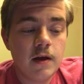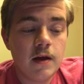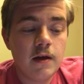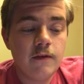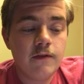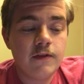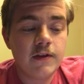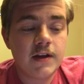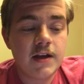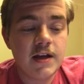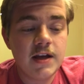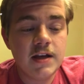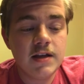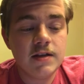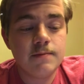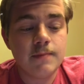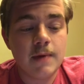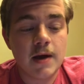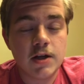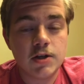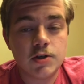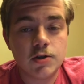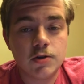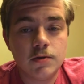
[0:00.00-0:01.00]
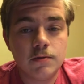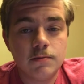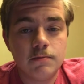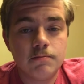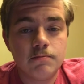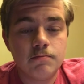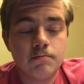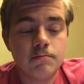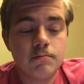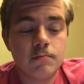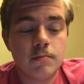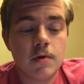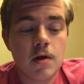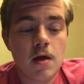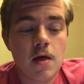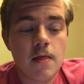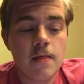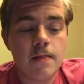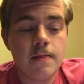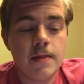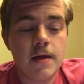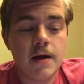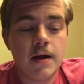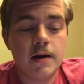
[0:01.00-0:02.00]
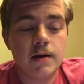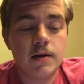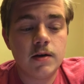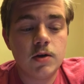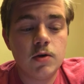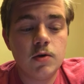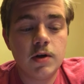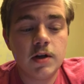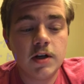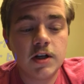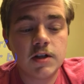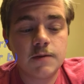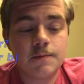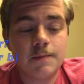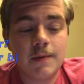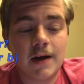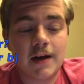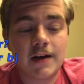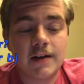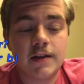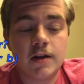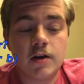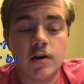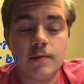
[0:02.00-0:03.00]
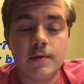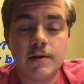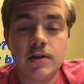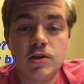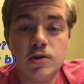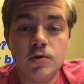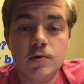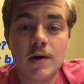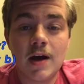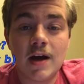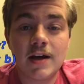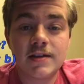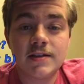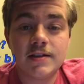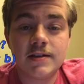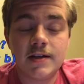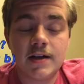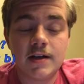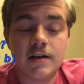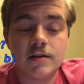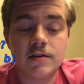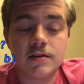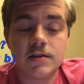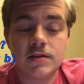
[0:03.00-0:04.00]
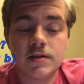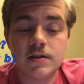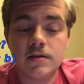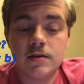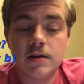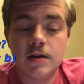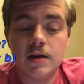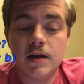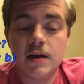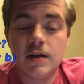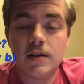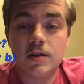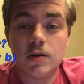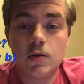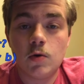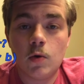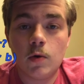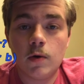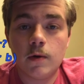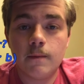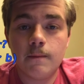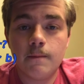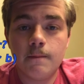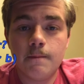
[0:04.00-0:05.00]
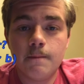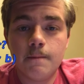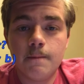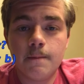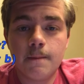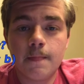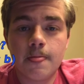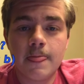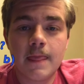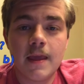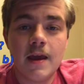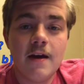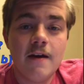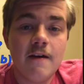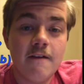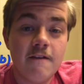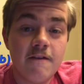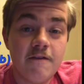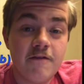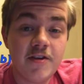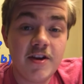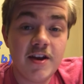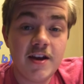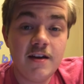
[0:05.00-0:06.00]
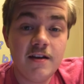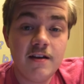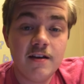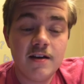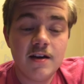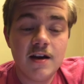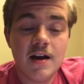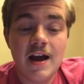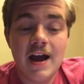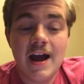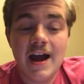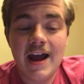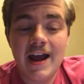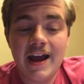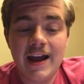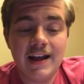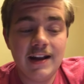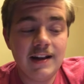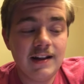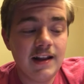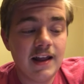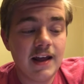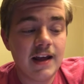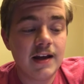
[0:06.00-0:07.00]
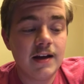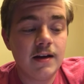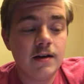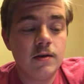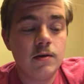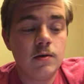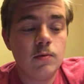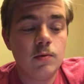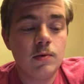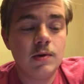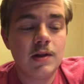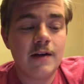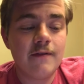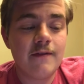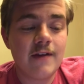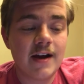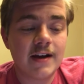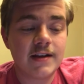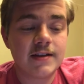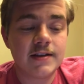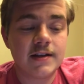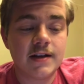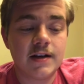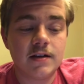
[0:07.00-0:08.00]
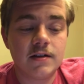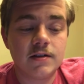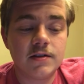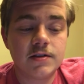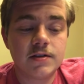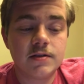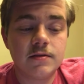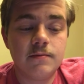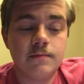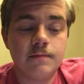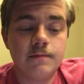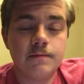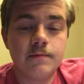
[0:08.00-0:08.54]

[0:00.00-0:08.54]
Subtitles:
If the key is major, then you can expect there to be two accidentals in the chord. Fi and le will have accidentals.